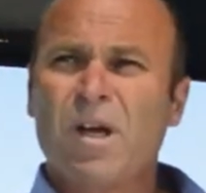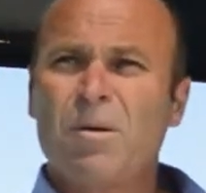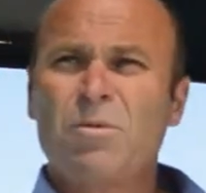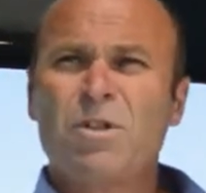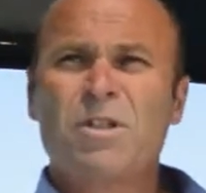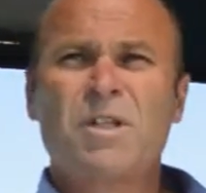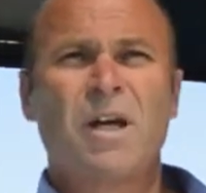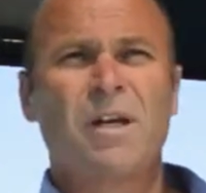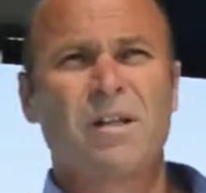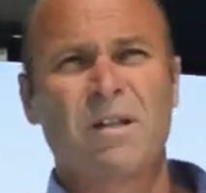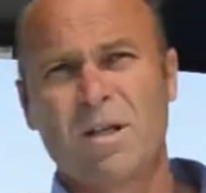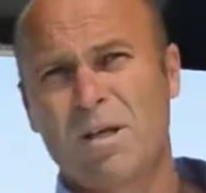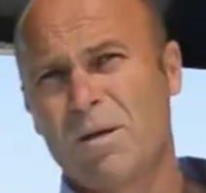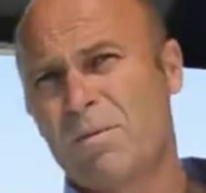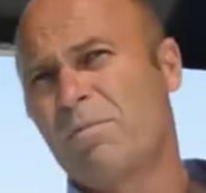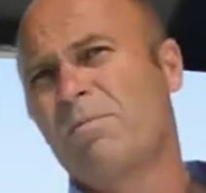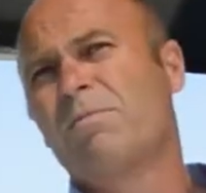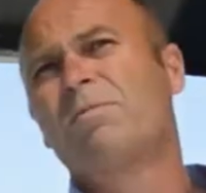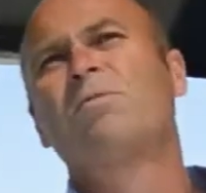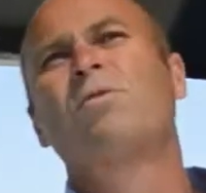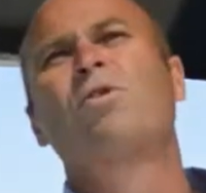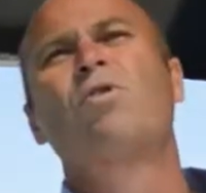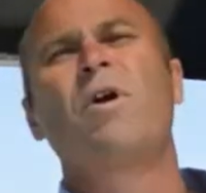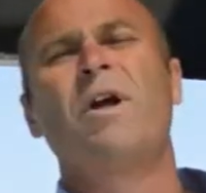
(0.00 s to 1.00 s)
You take their
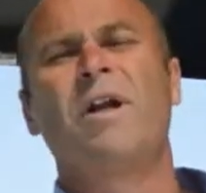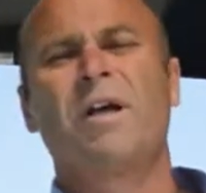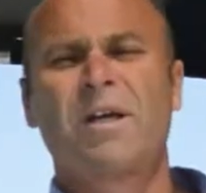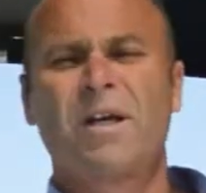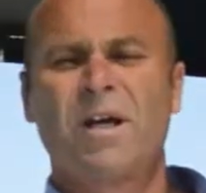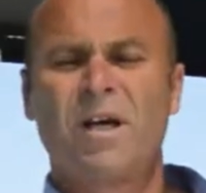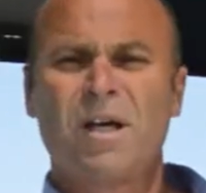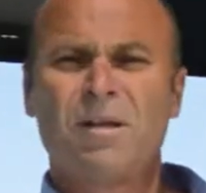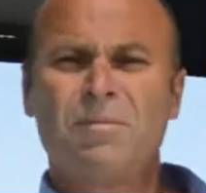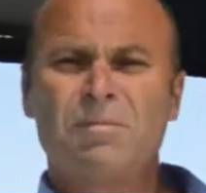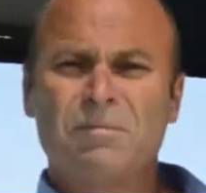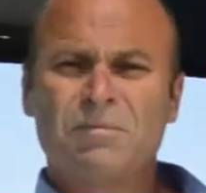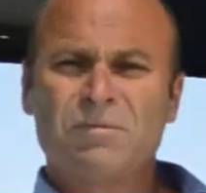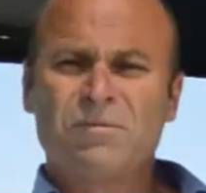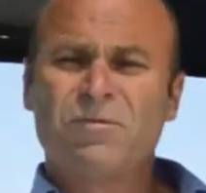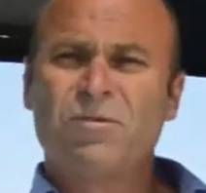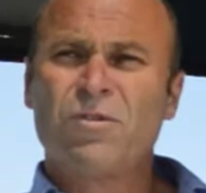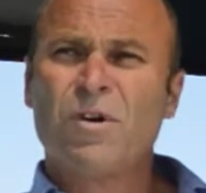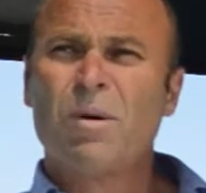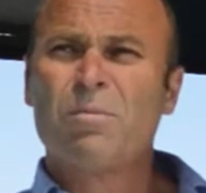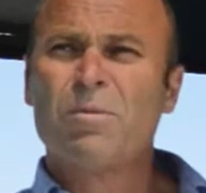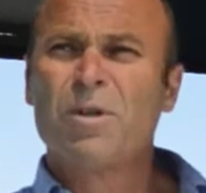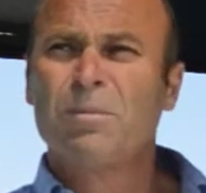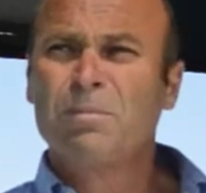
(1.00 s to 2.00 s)
credit card
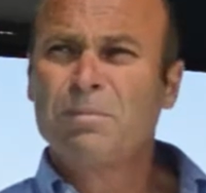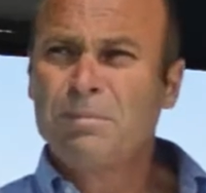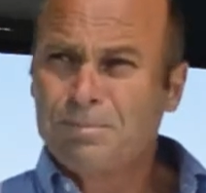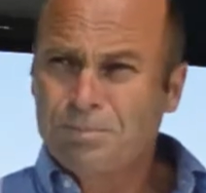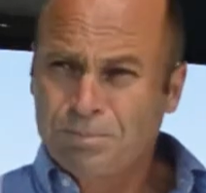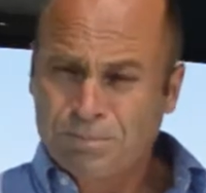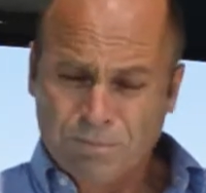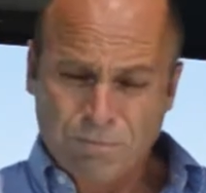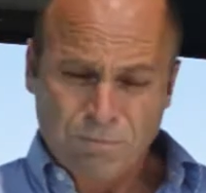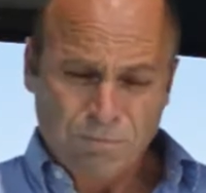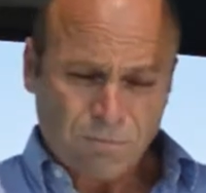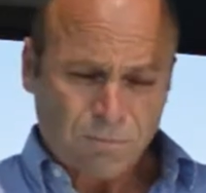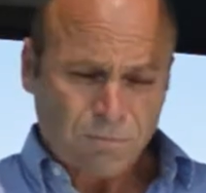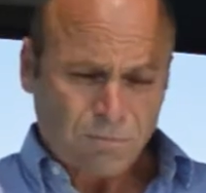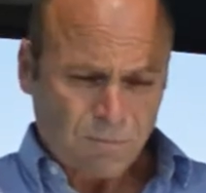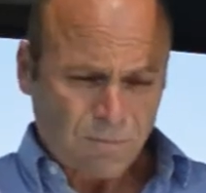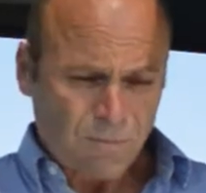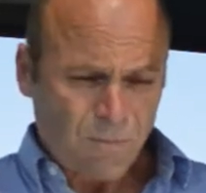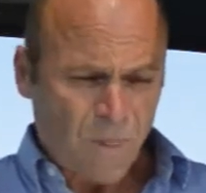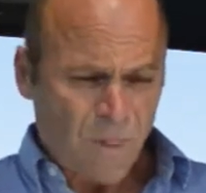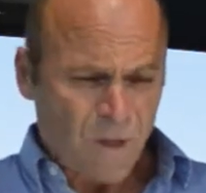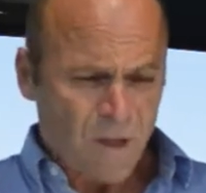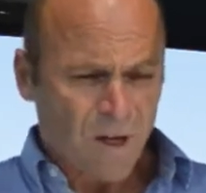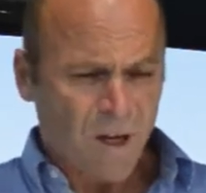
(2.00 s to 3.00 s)
from
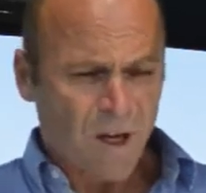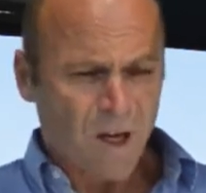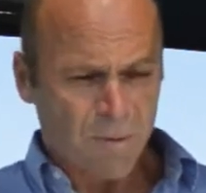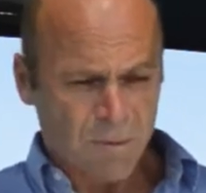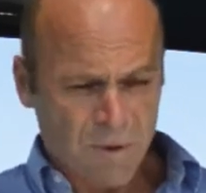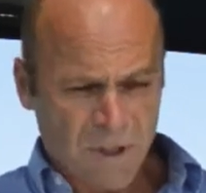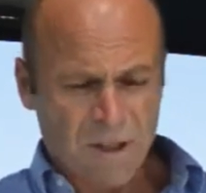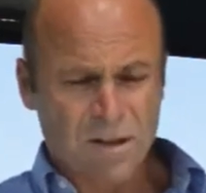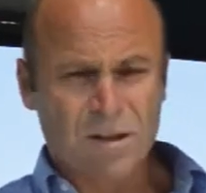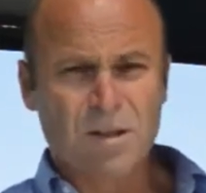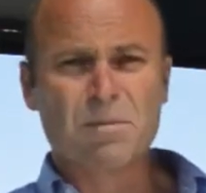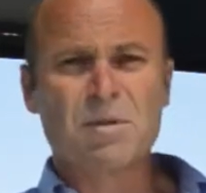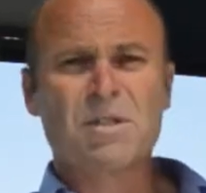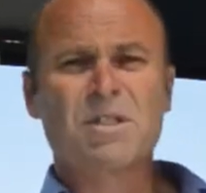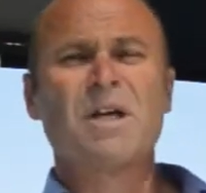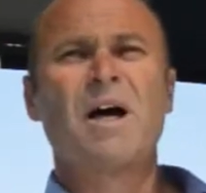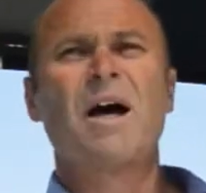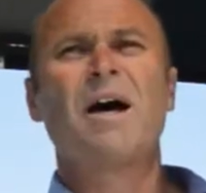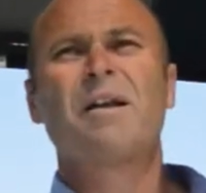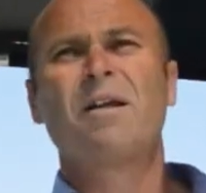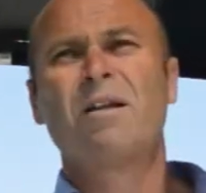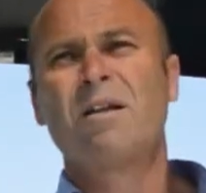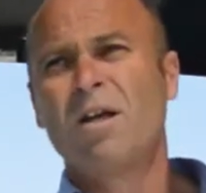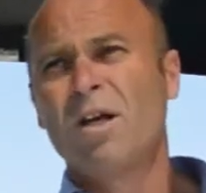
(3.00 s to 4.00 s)
them, get them
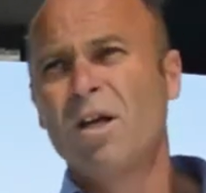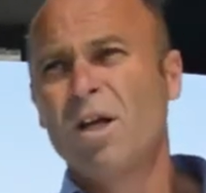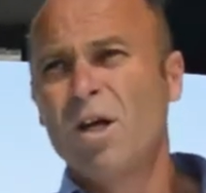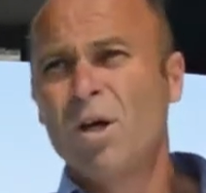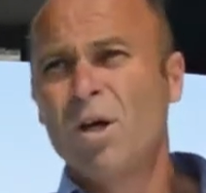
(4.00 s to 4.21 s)
started,